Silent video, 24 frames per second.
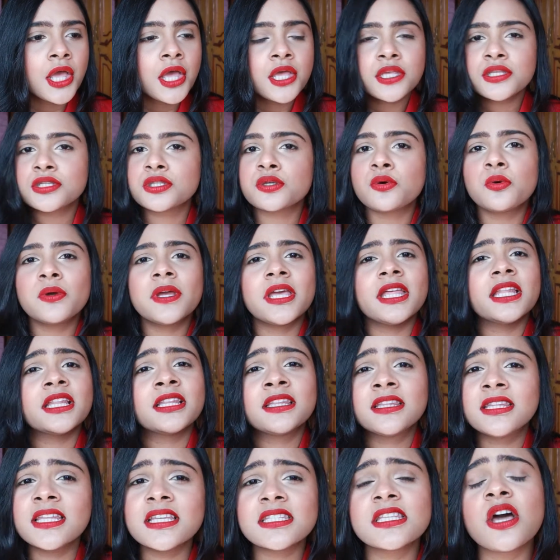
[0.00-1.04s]
So
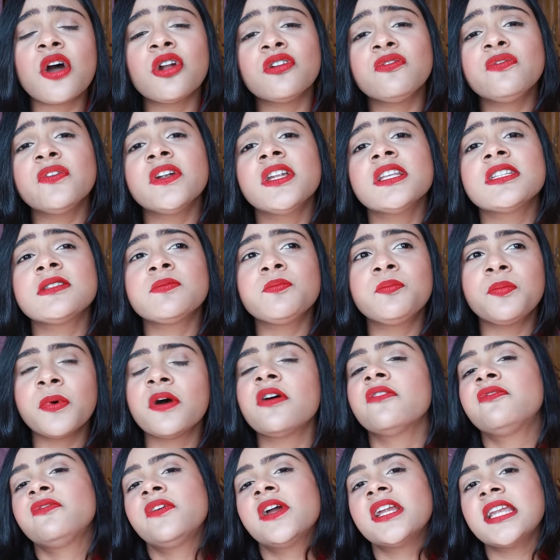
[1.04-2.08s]
this outfit is
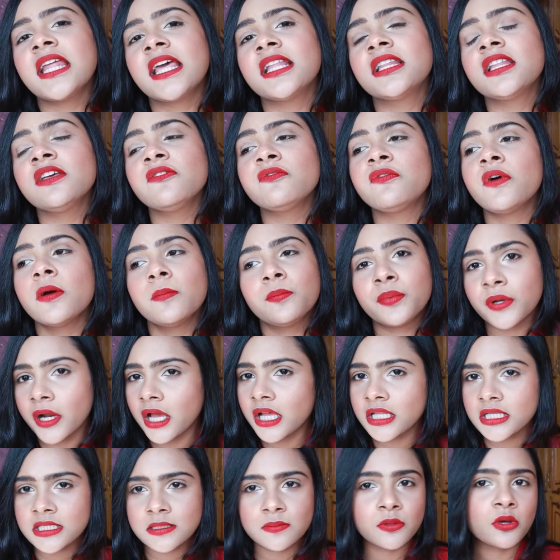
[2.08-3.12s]
perfect, I think, for
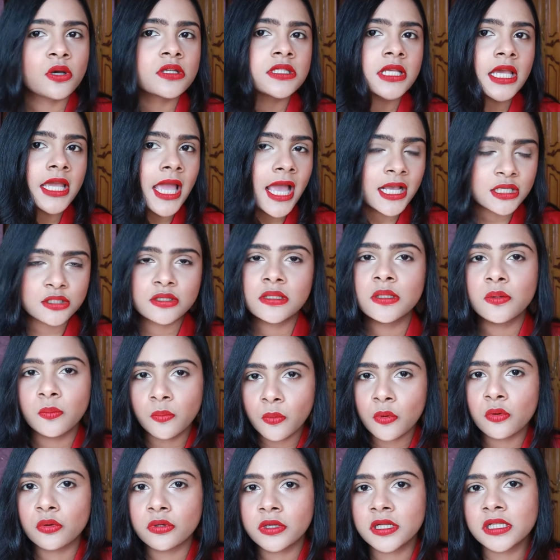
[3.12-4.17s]
brunch, because I actually
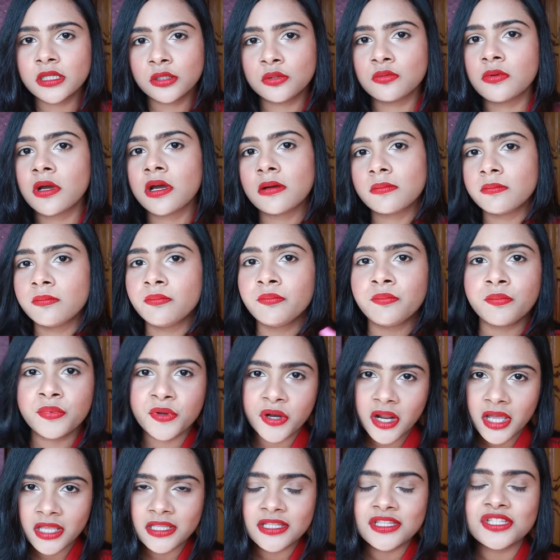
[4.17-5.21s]
wore it to a
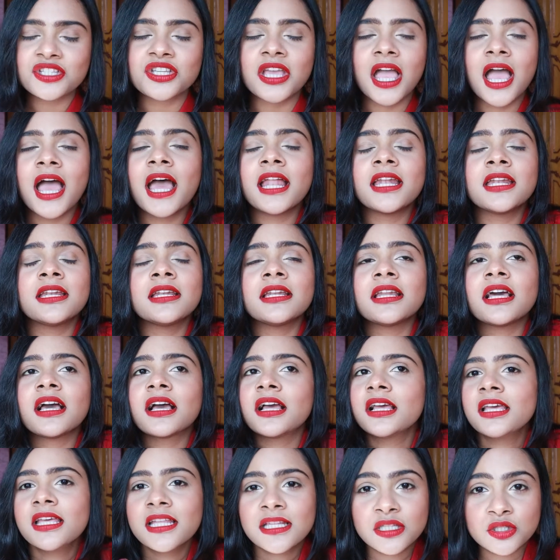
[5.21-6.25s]
brunch and
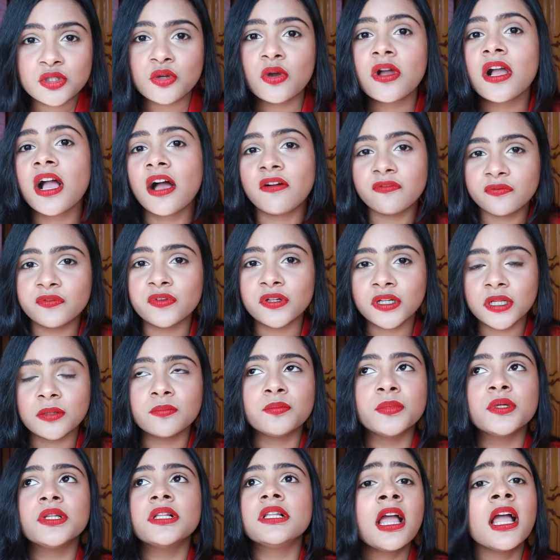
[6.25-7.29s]
it's so
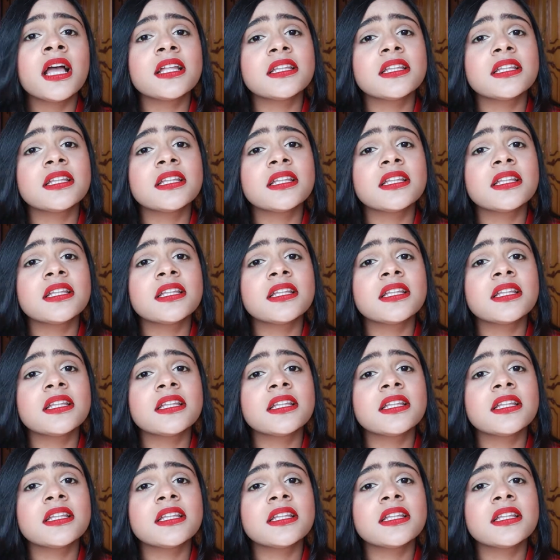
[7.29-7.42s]
comfortable.